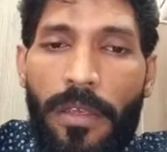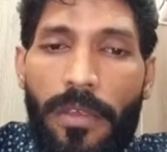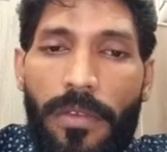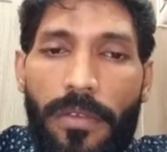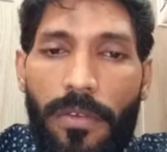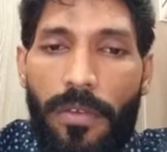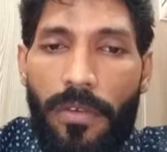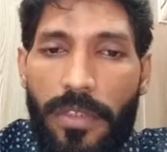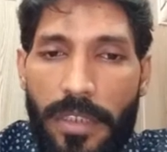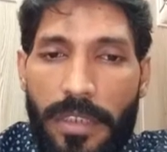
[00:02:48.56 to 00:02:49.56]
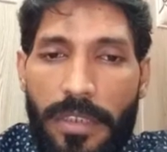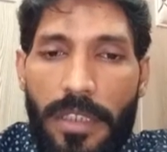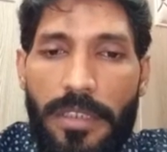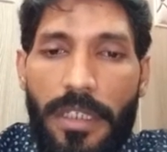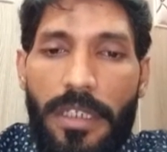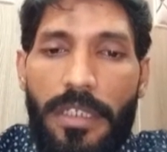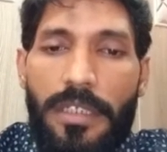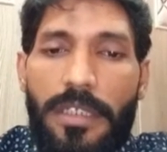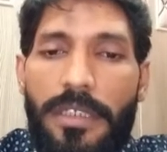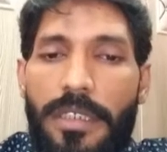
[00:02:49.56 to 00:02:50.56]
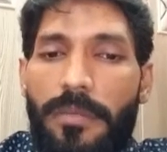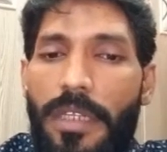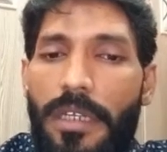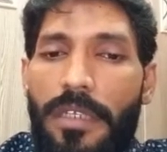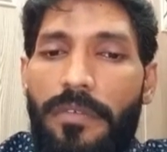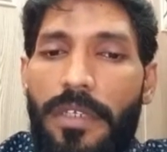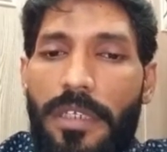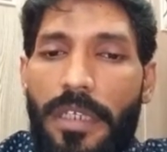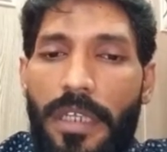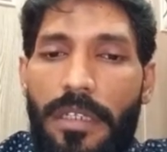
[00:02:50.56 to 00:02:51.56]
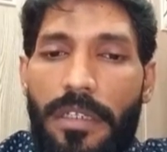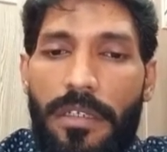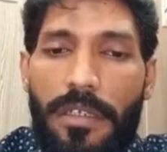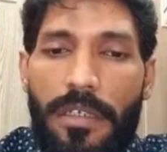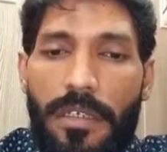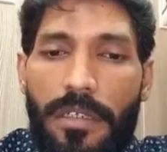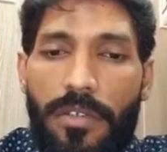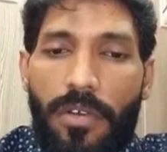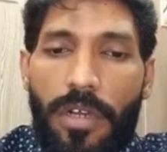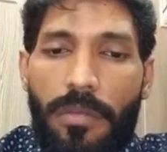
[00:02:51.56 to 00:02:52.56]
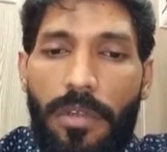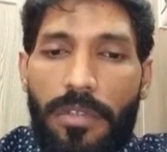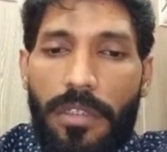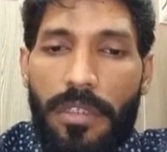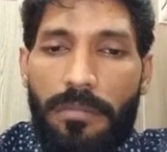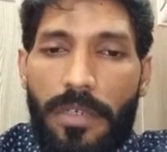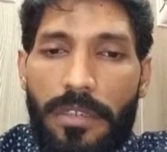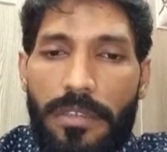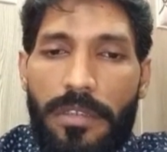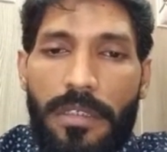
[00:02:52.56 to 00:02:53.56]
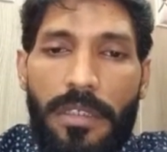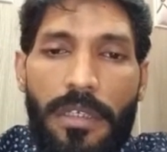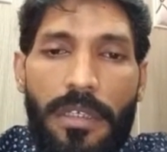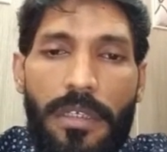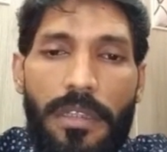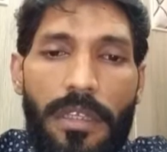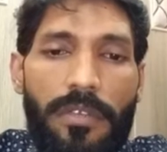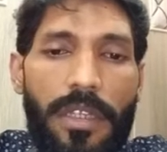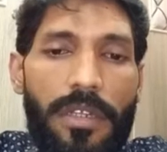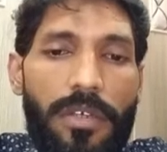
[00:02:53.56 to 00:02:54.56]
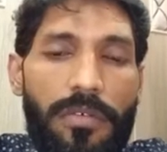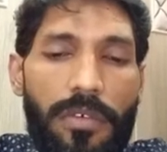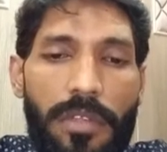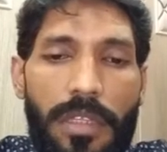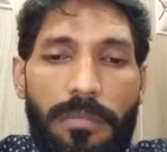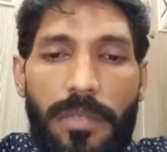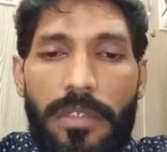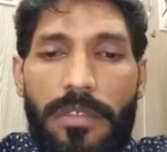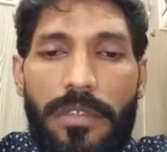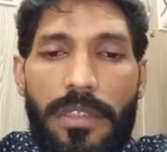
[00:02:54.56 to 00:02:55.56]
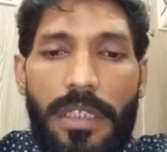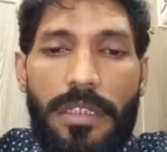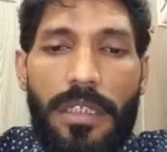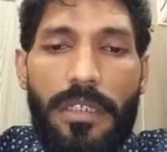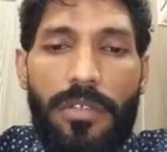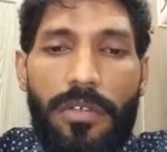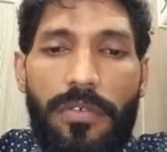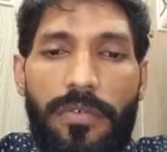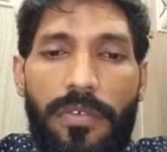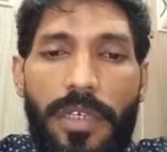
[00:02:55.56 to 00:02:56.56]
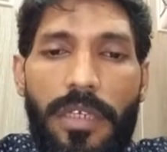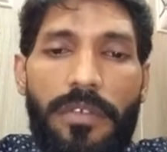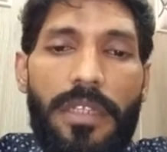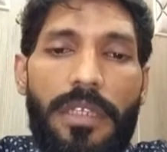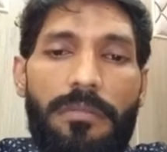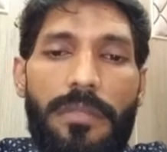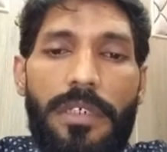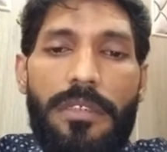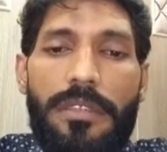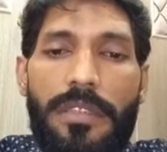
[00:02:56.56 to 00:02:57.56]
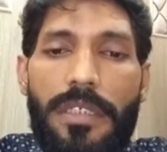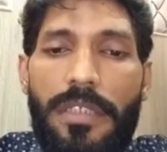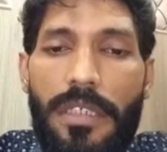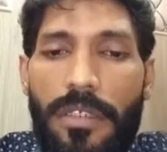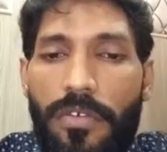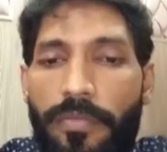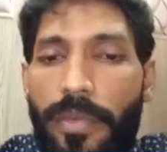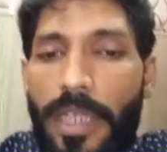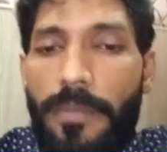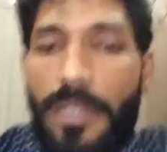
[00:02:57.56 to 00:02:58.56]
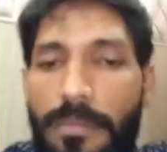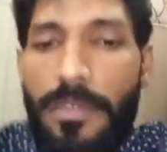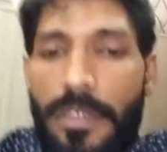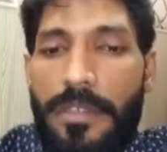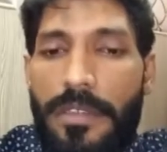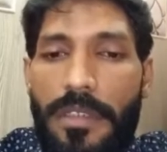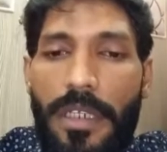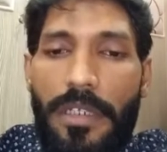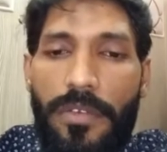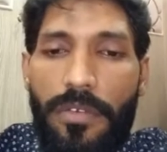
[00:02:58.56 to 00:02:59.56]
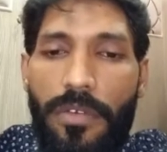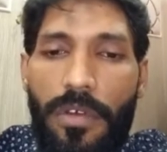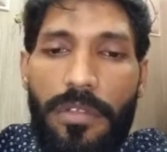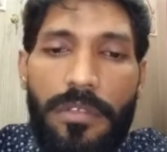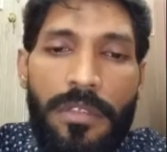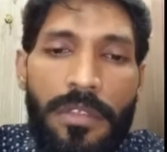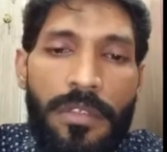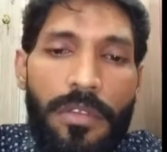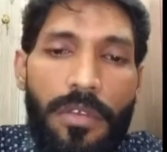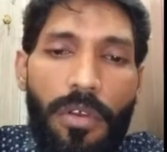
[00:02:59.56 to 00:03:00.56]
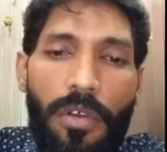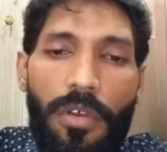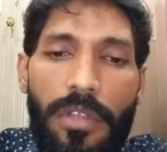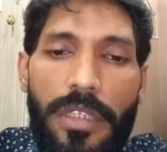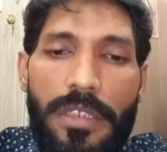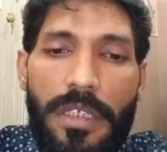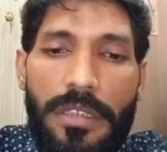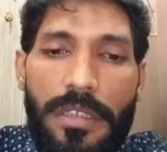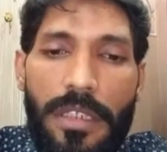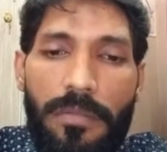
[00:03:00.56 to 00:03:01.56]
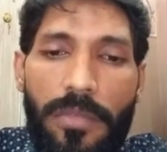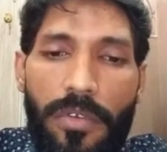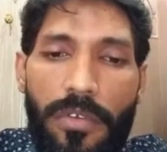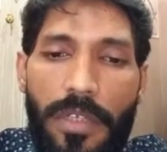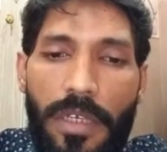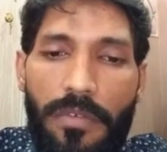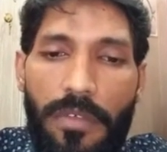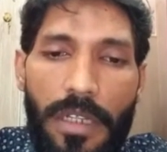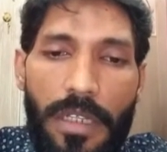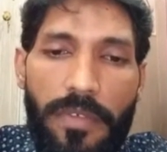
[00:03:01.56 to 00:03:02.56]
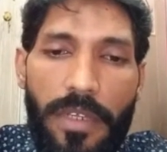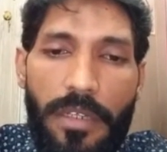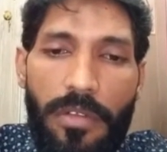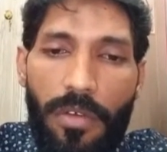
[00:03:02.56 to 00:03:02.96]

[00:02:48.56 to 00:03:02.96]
So this is the set. Similarly, we can talk about the numbers, the set of whole numbers, the set of even numbers, the set of prime numbers, and so on. All these are set because they are well defined.